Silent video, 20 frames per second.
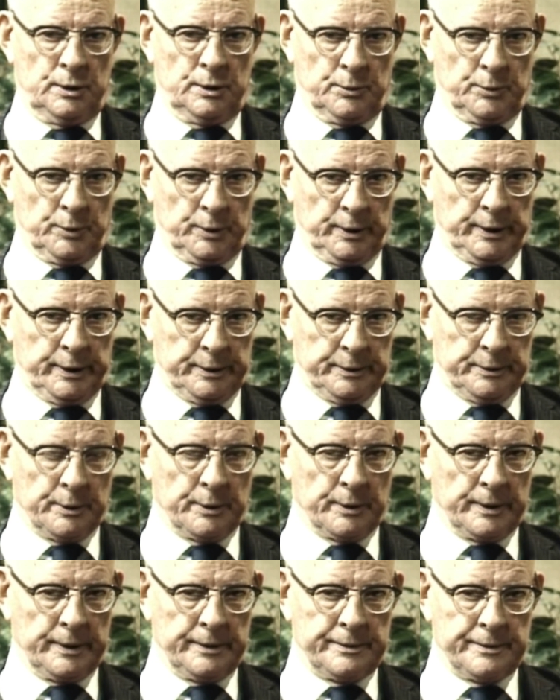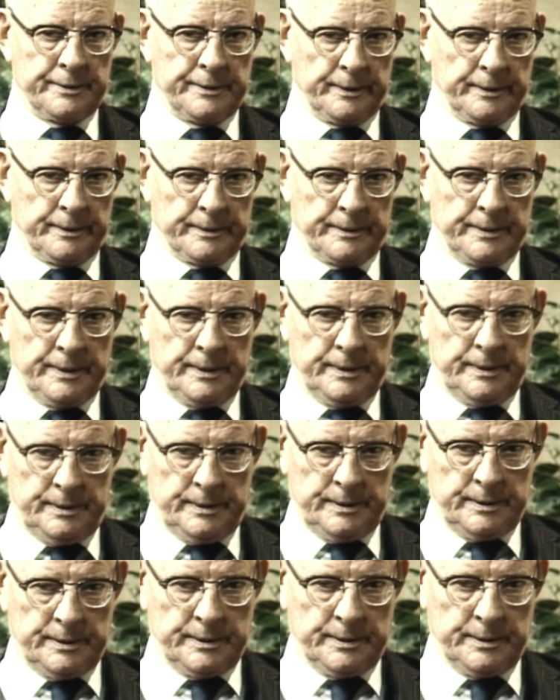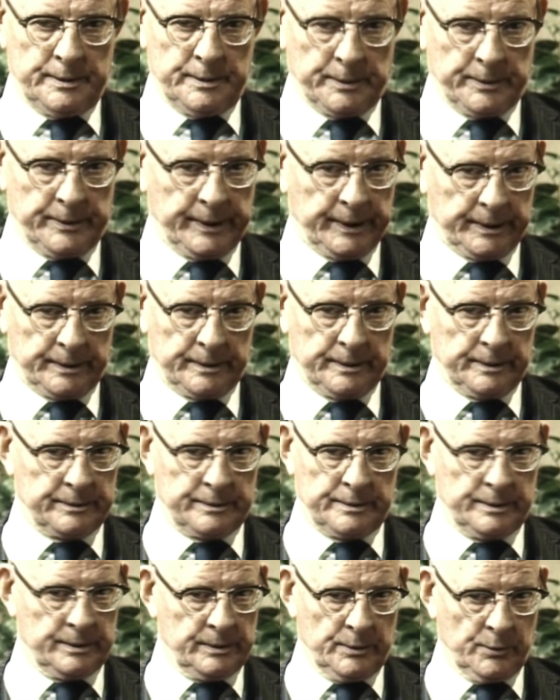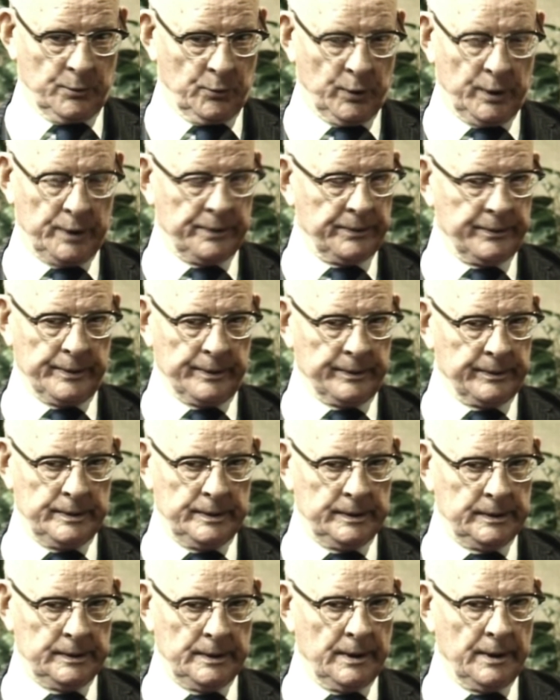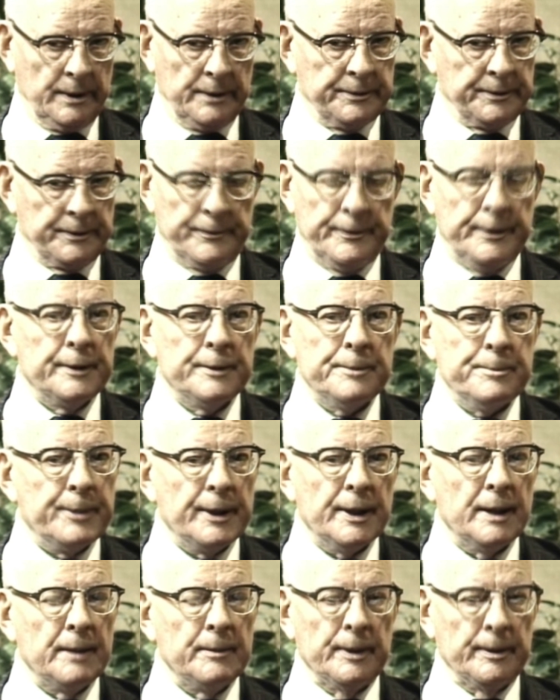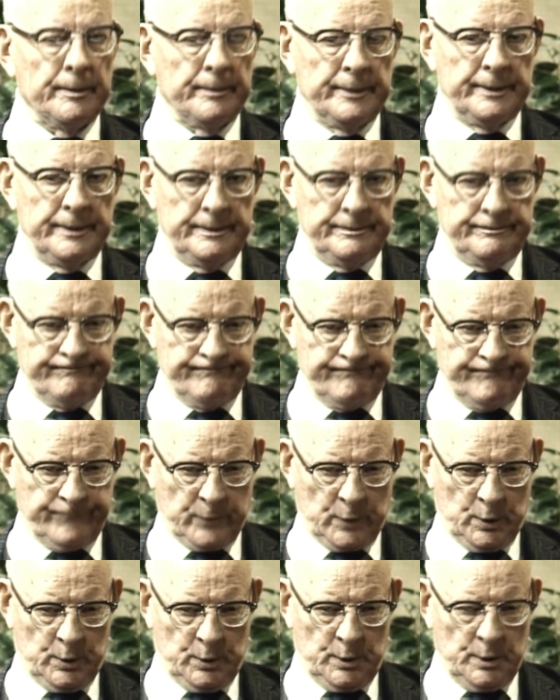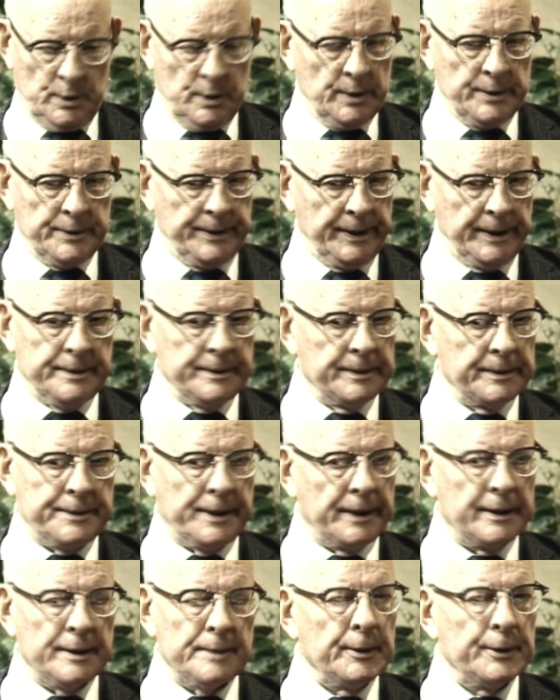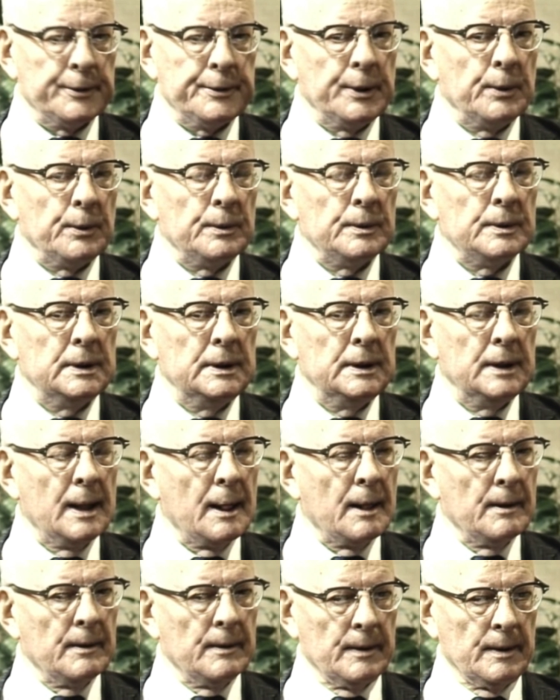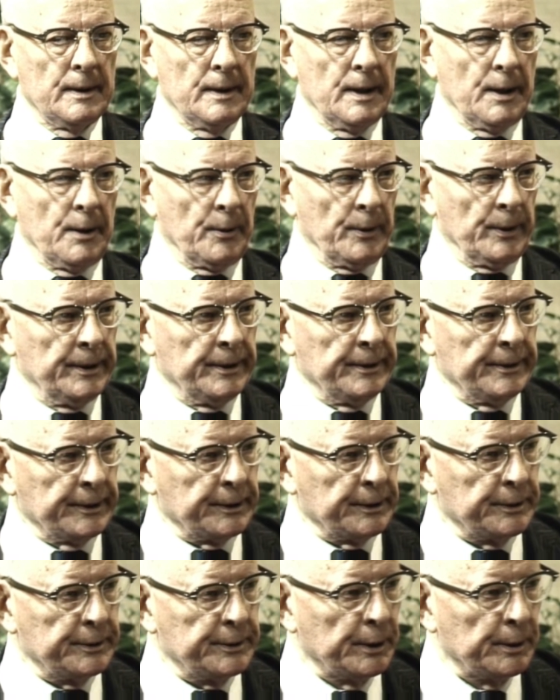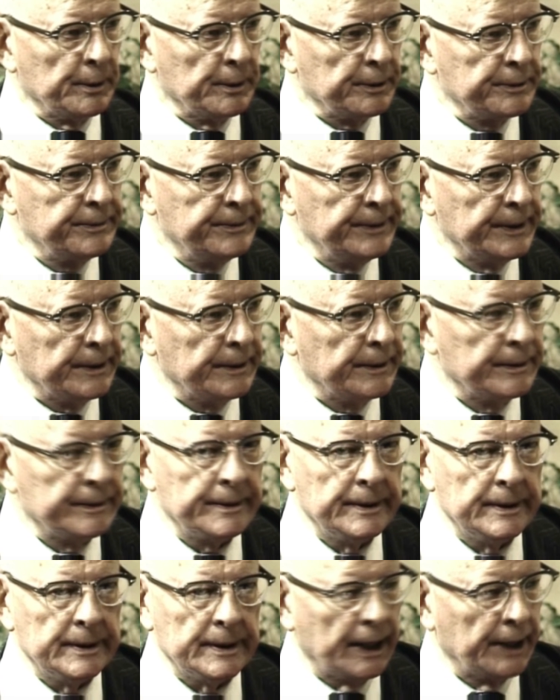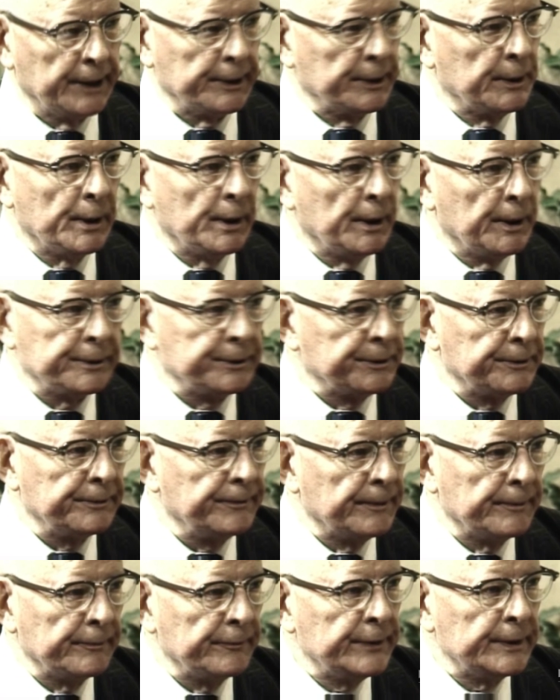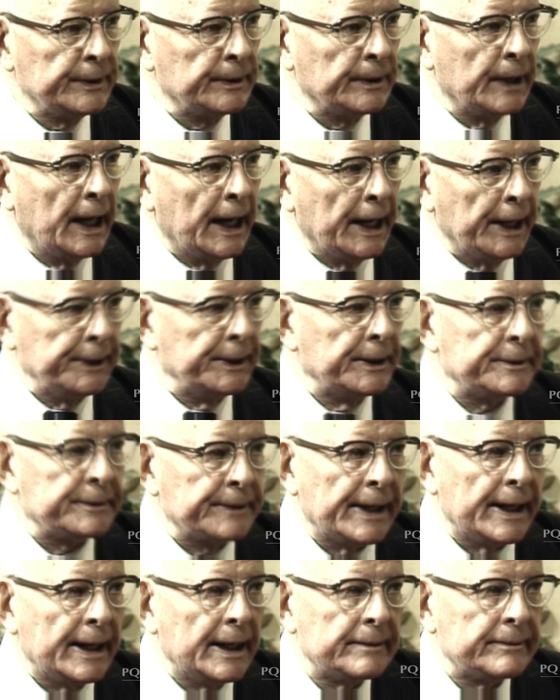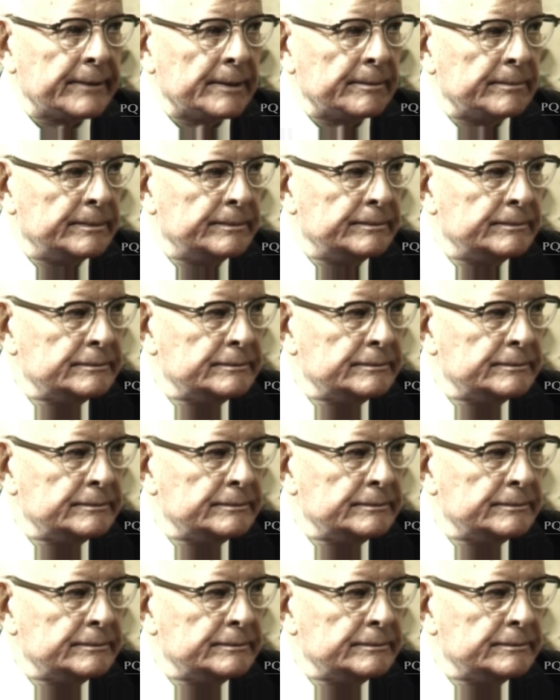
would lead your listeners to think, is one of the severe problems, taking a terrible toll. Where are the controller's figures on the losses from fear? He doesn't have them.